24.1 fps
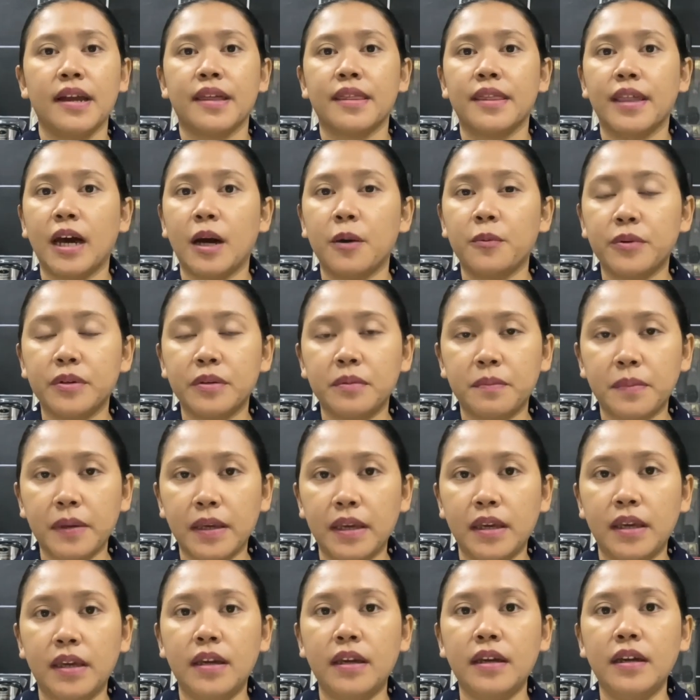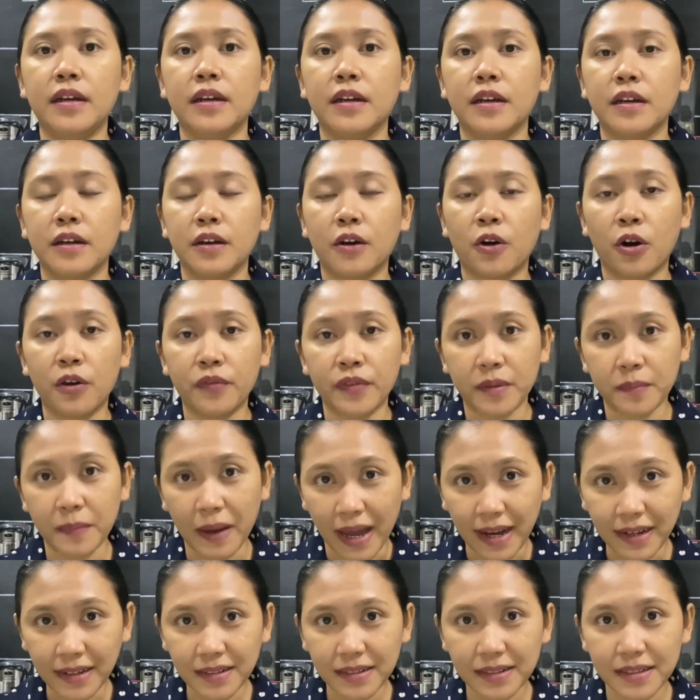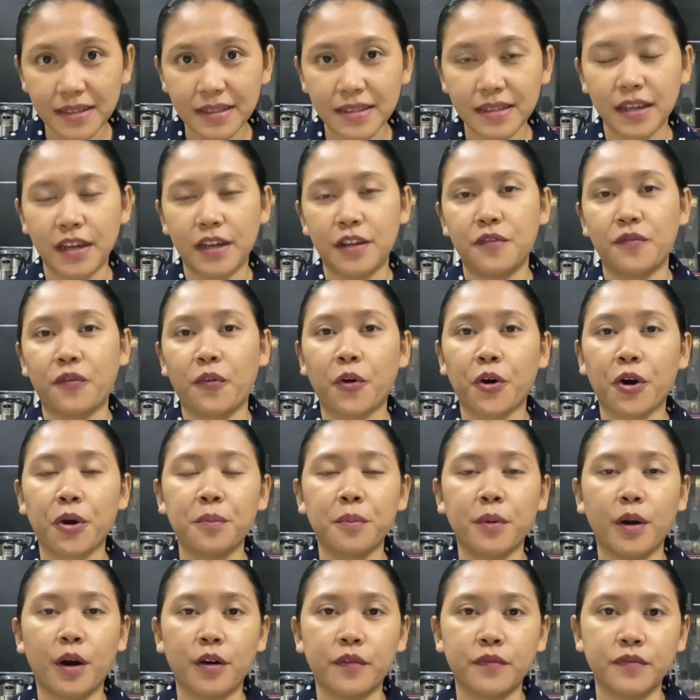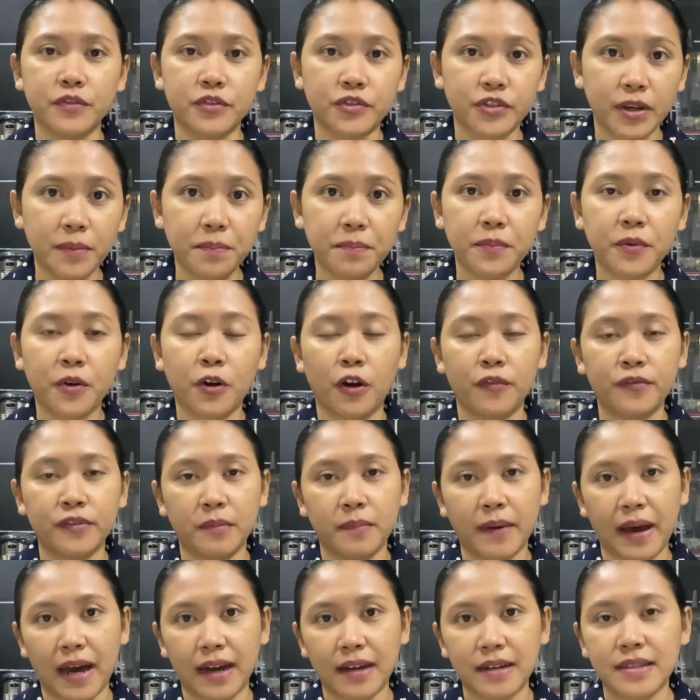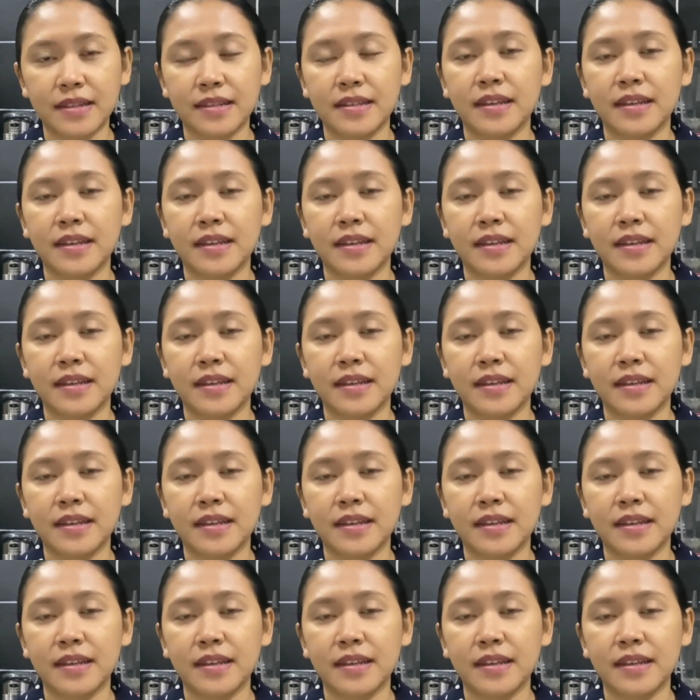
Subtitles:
That would be coffee bags in form of drip coffee bags